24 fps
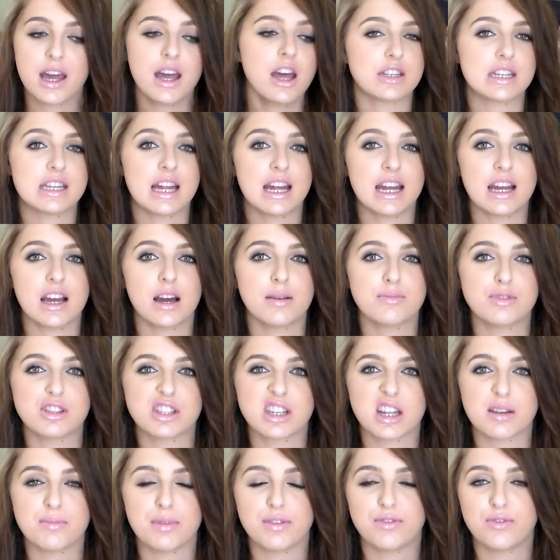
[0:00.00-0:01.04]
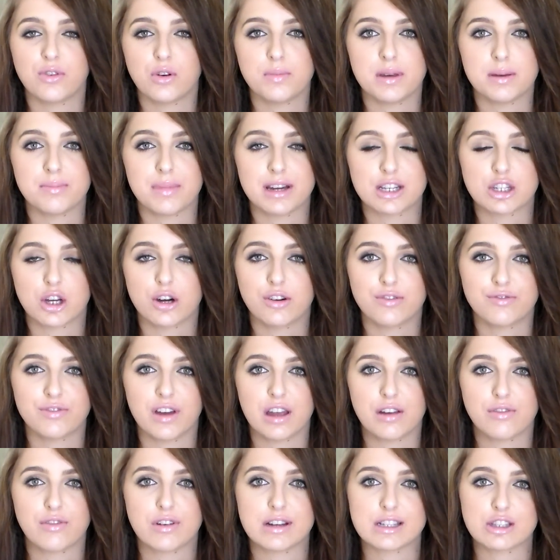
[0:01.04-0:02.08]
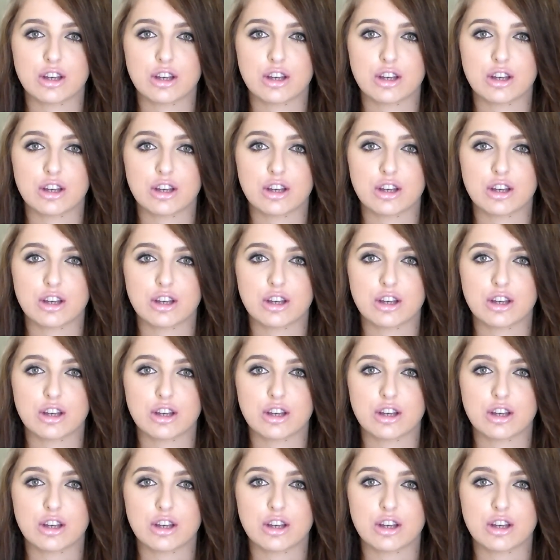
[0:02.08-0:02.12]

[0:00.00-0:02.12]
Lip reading: But today I'm just gonna be filming my top favorites.